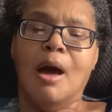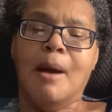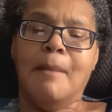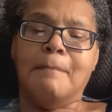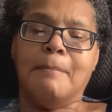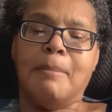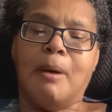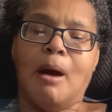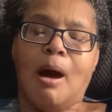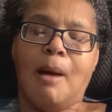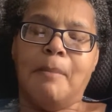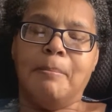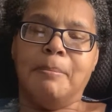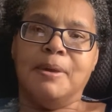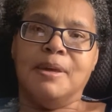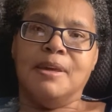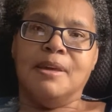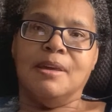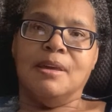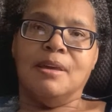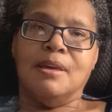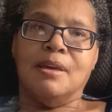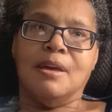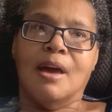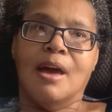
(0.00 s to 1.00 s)

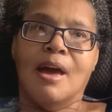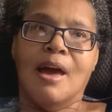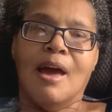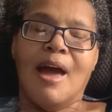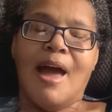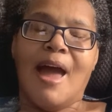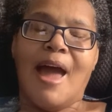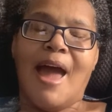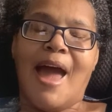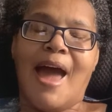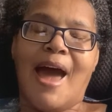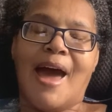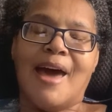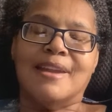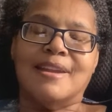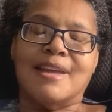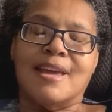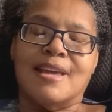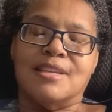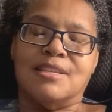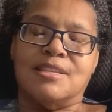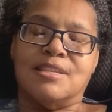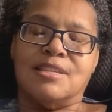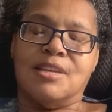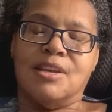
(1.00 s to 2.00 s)
Poppy had a
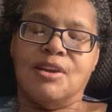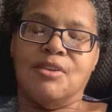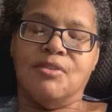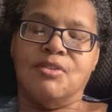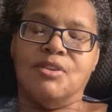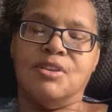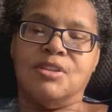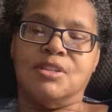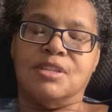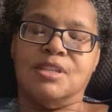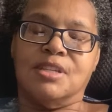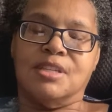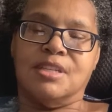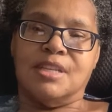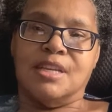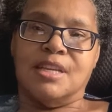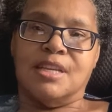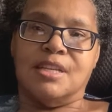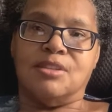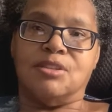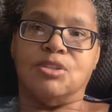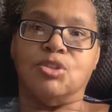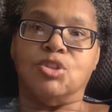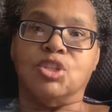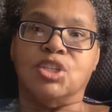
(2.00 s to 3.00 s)
serious
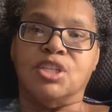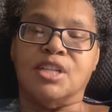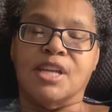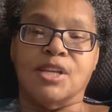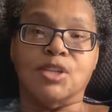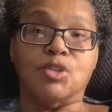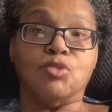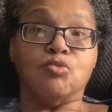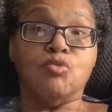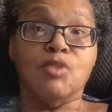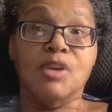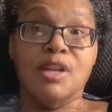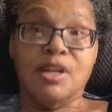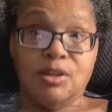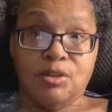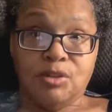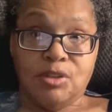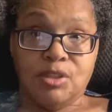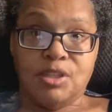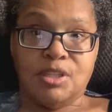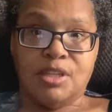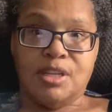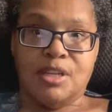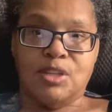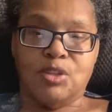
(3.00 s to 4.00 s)
disease. She has renal
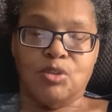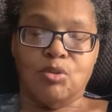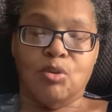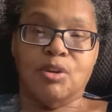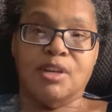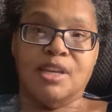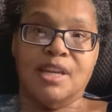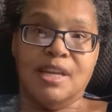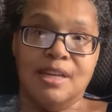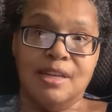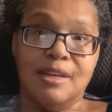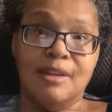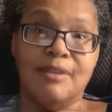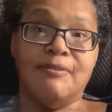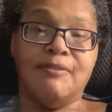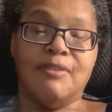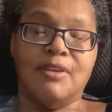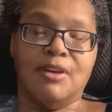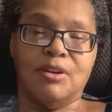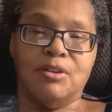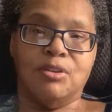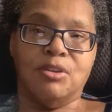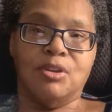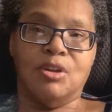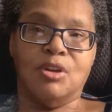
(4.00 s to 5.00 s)
disease or kidney
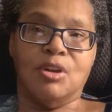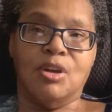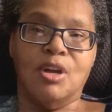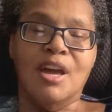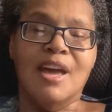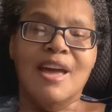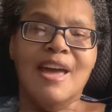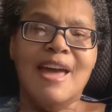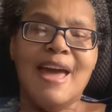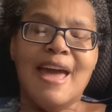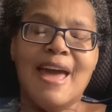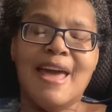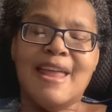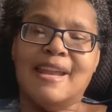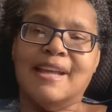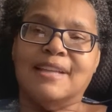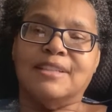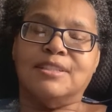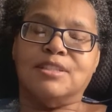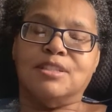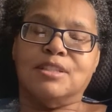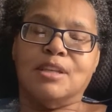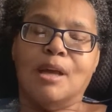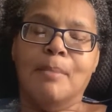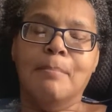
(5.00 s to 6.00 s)
failure. And at
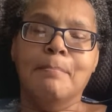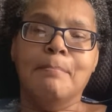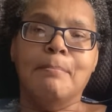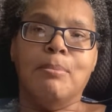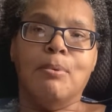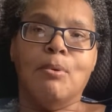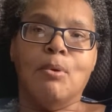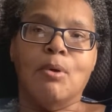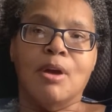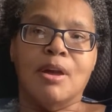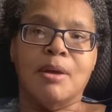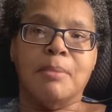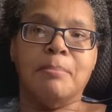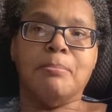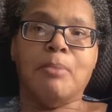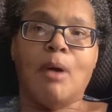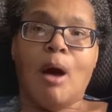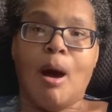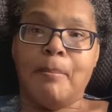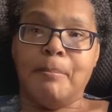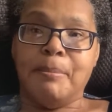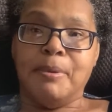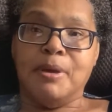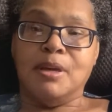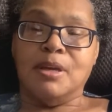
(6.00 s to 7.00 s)
some point,
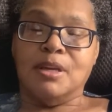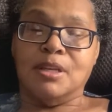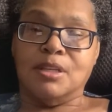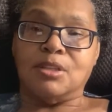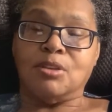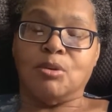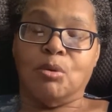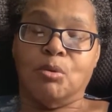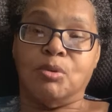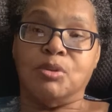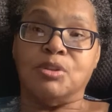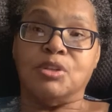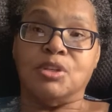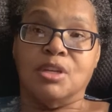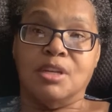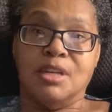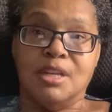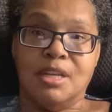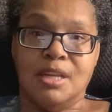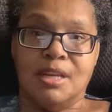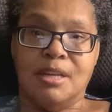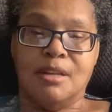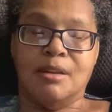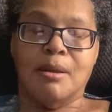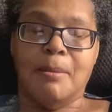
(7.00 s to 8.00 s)
Poppy is going to
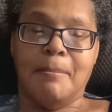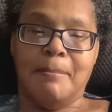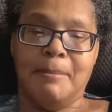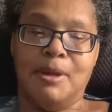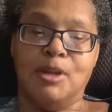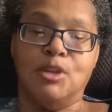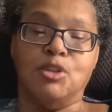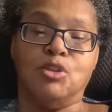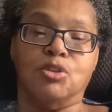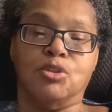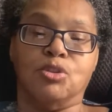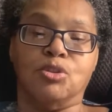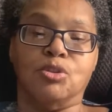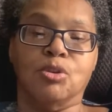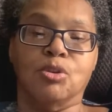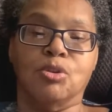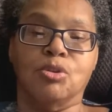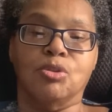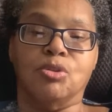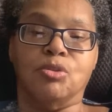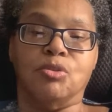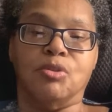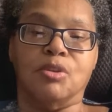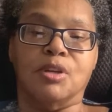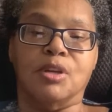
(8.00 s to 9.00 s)
need major
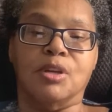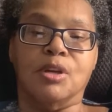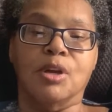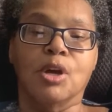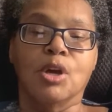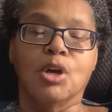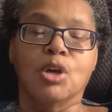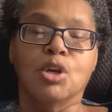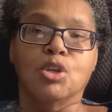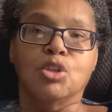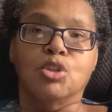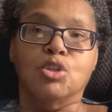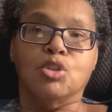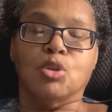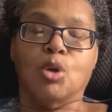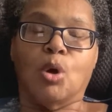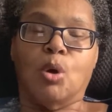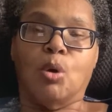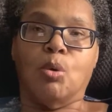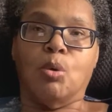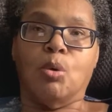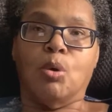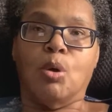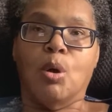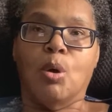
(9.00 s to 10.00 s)
surgery.
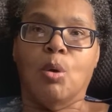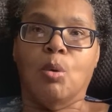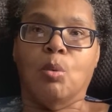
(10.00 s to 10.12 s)
So